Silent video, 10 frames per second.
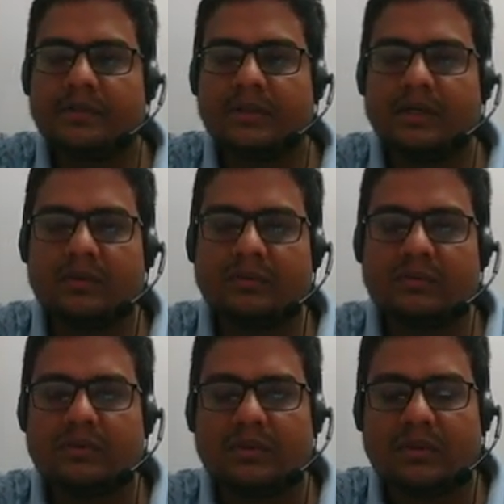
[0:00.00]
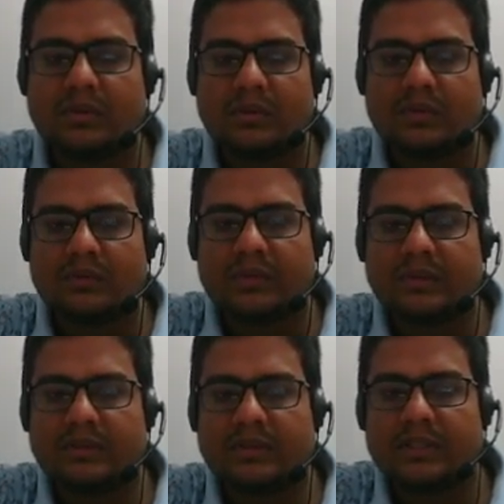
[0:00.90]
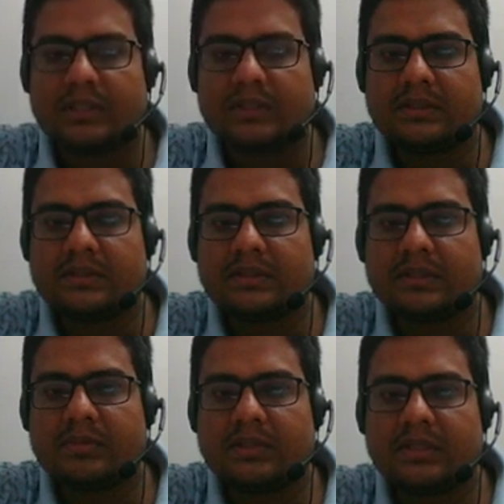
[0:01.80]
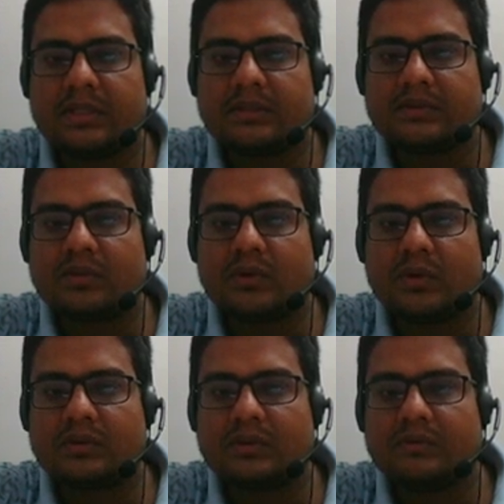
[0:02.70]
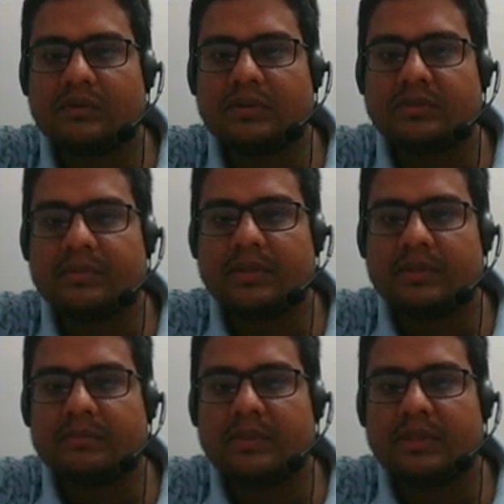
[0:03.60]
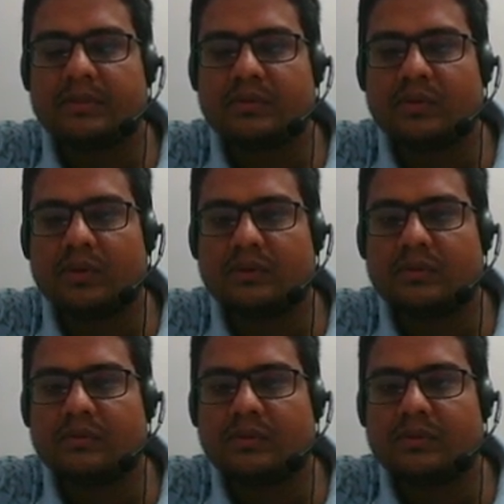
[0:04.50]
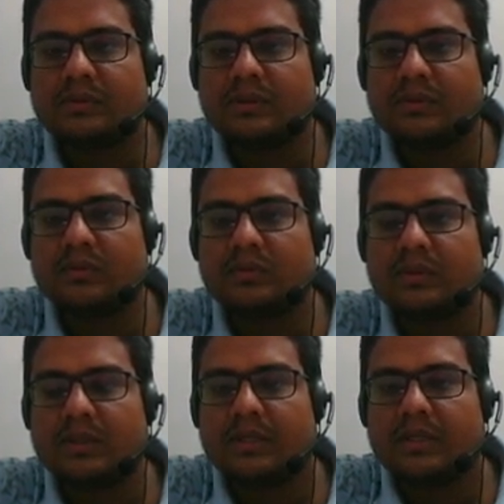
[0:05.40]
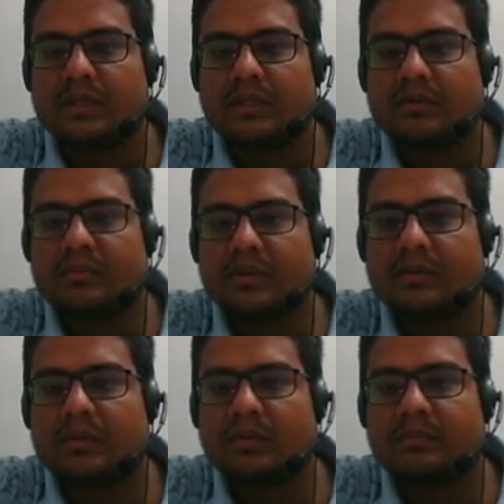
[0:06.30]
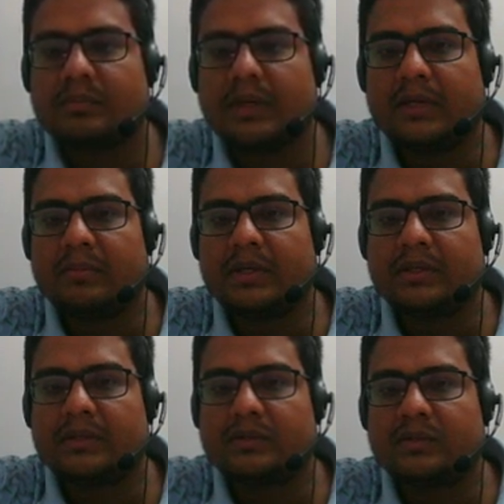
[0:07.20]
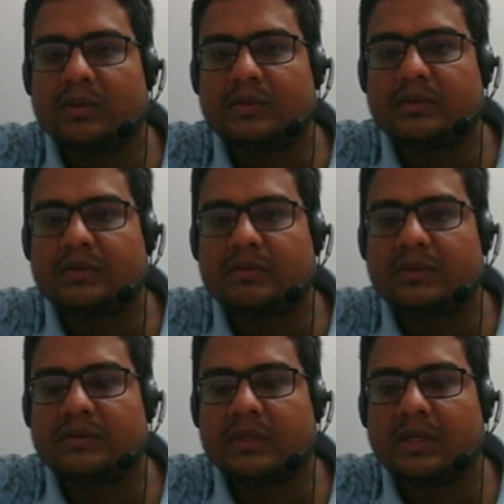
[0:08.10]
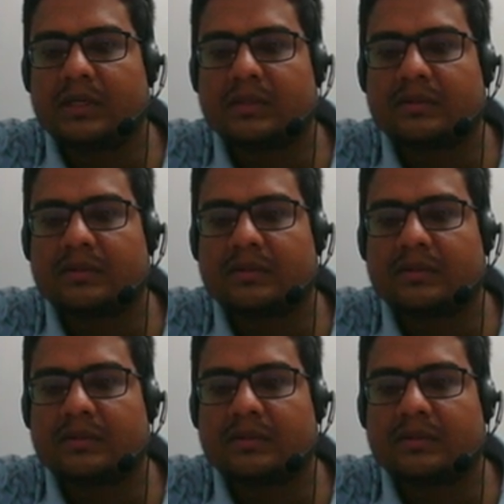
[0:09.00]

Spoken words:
Now we can say that this can be written as cos inverse P plus cos inverse Q, that will be equal to pi minus cos inverse R.